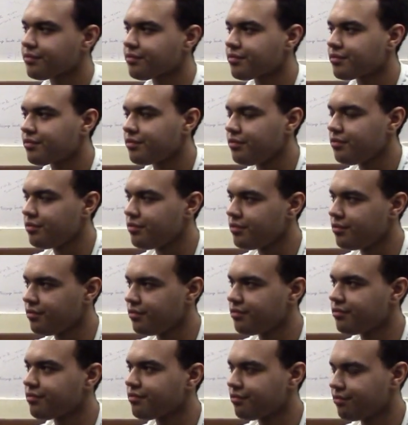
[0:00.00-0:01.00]

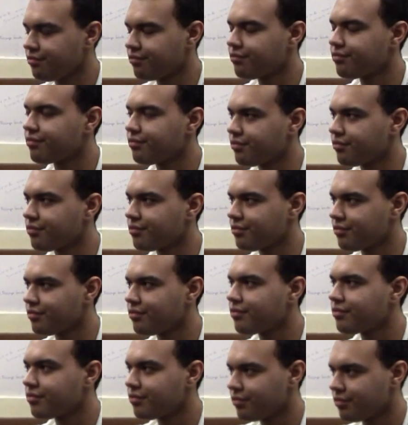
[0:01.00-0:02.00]

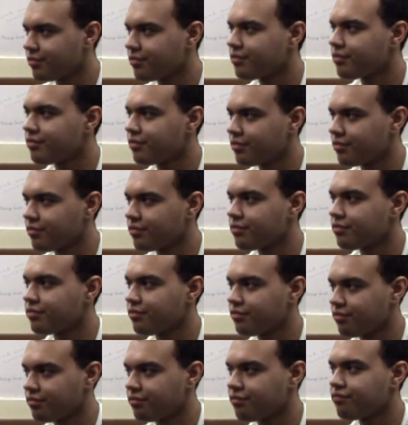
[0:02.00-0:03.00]

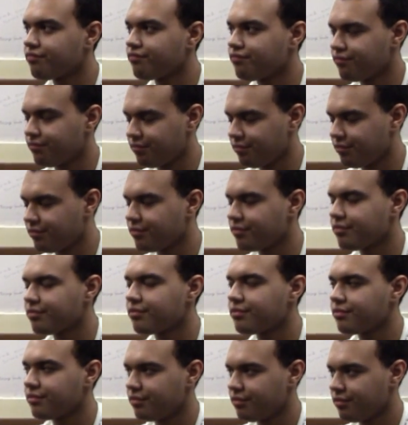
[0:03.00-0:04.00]

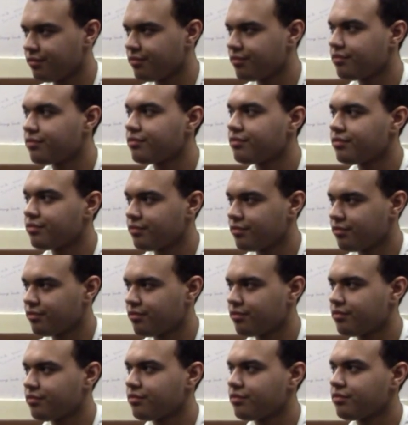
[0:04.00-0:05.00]

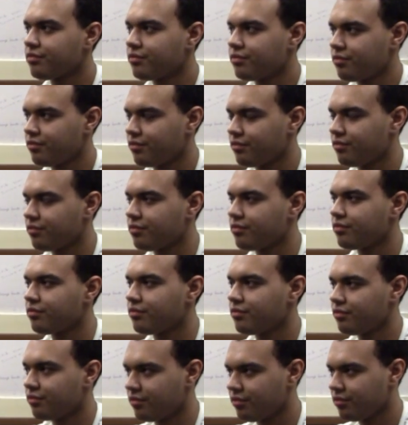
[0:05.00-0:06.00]

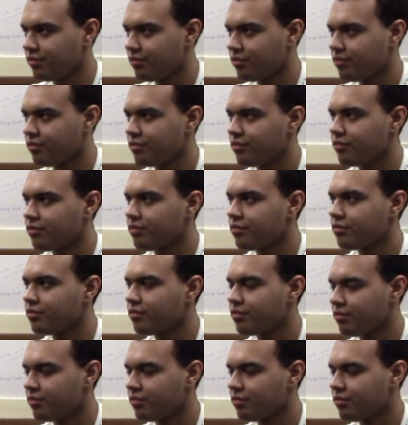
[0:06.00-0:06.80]
(not speaking)